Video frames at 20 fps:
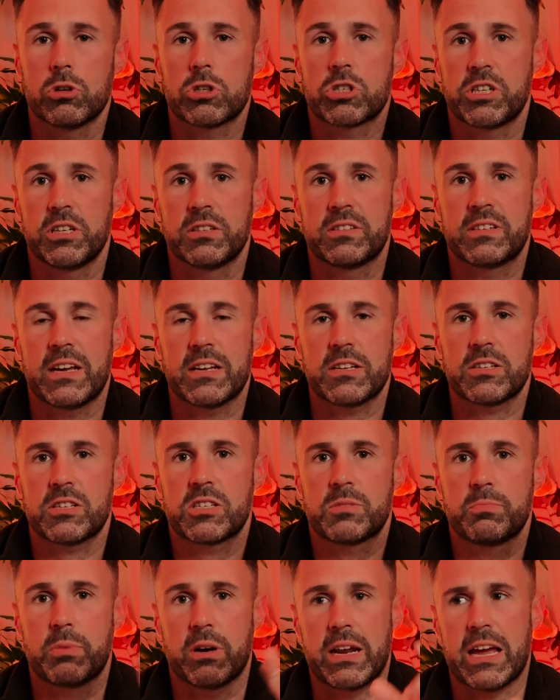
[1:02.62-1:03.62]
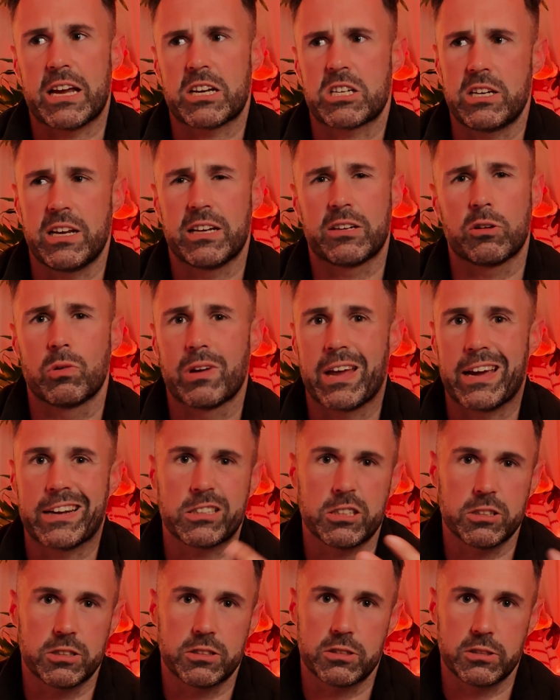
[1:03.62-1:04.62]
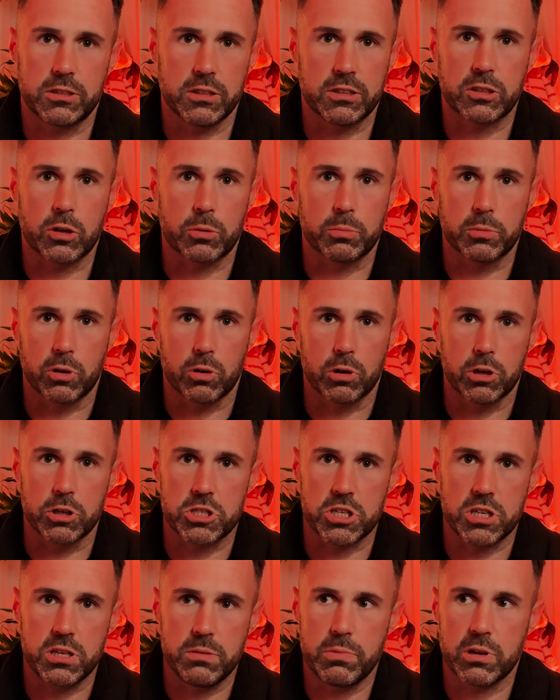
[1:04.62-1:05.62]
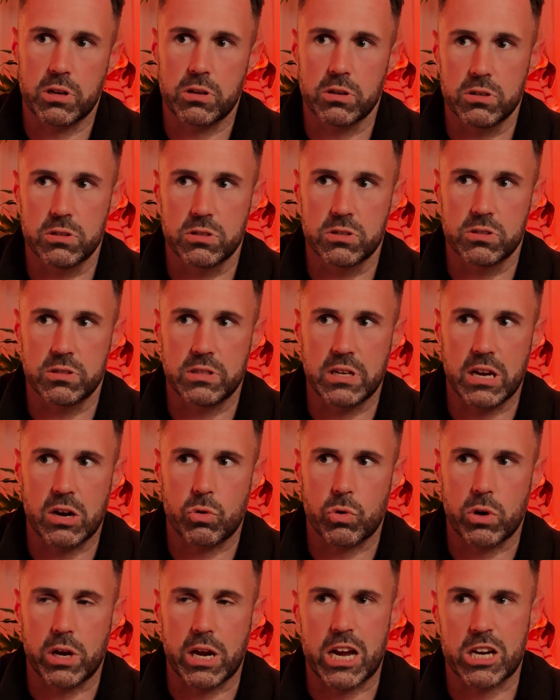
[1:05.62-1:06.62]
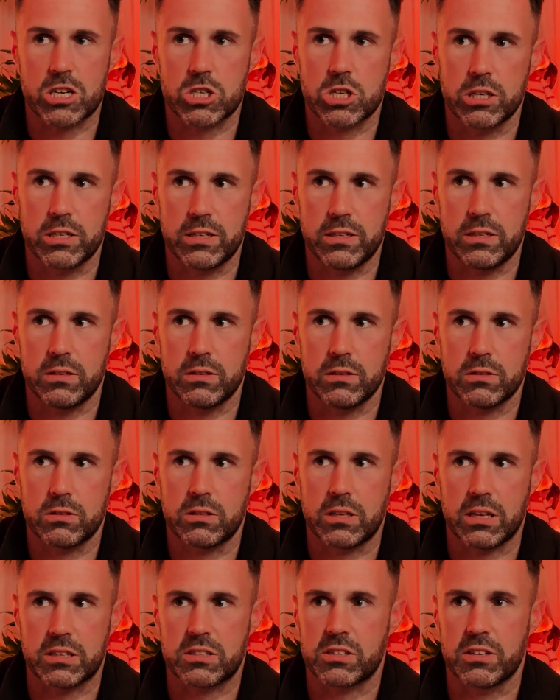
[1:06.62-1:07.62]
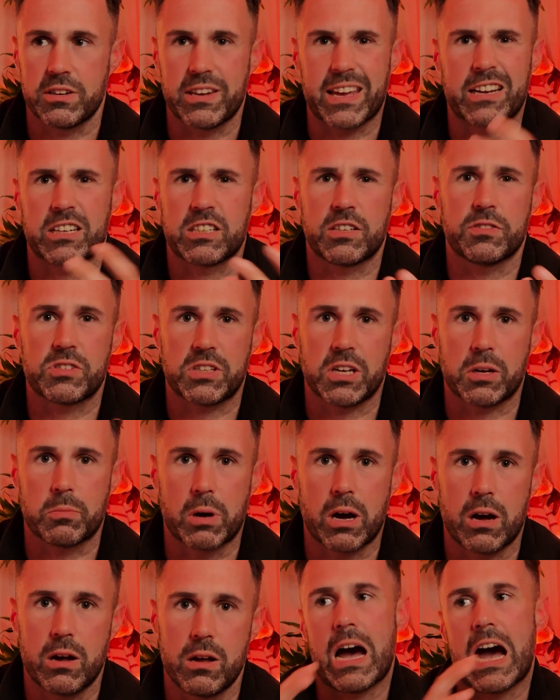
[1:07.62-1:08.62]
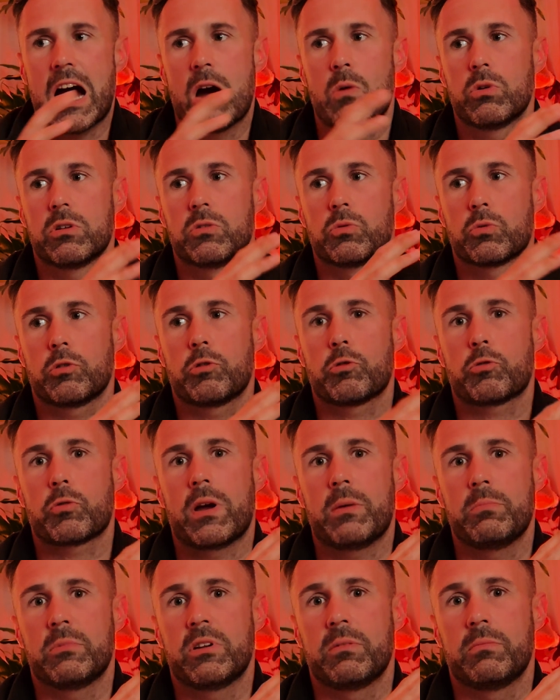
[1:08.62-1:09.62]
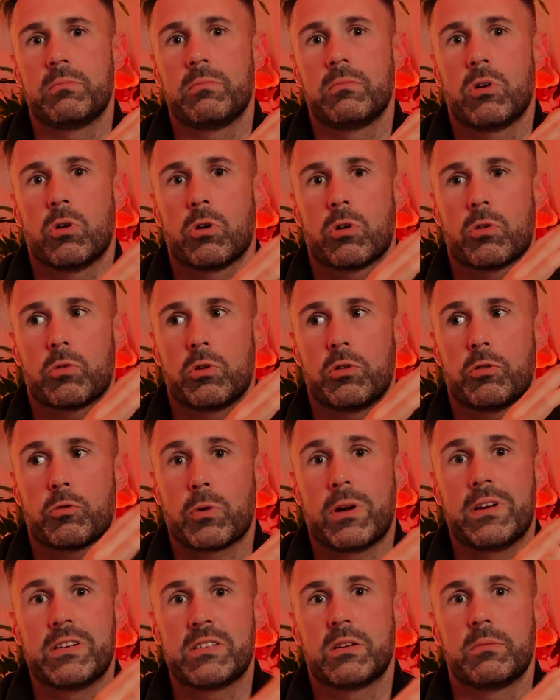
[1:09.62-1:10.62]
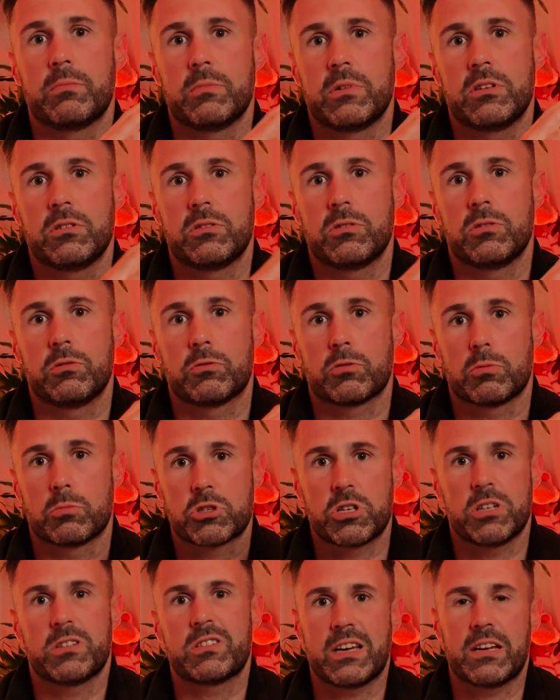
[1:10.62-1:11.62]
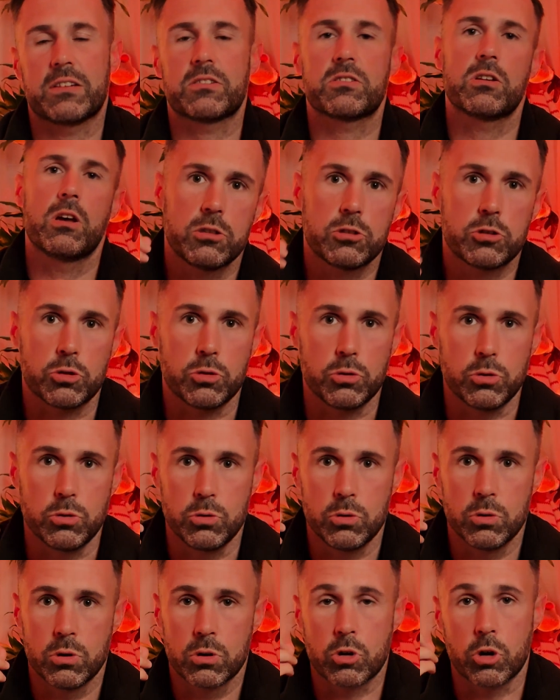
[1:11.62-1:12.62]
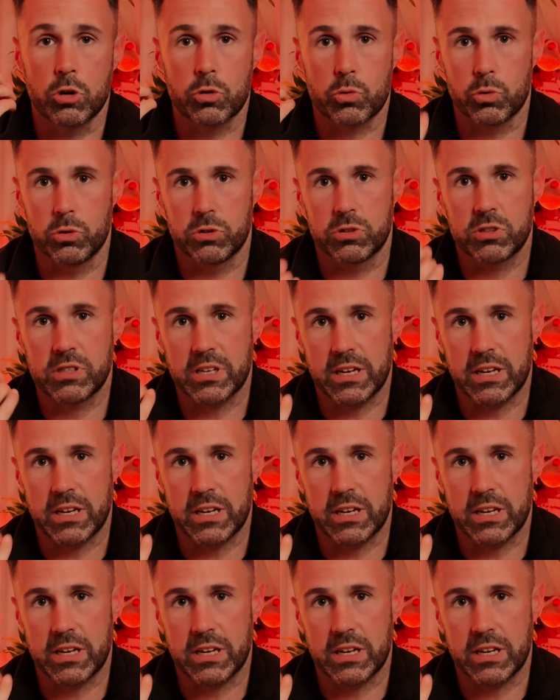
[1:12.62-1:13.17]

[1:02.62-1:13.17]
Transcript: shit tests, but actually I don't like the terminology, because that's a negative stigma. I would reframe them or rephrase them from shit tests to congruence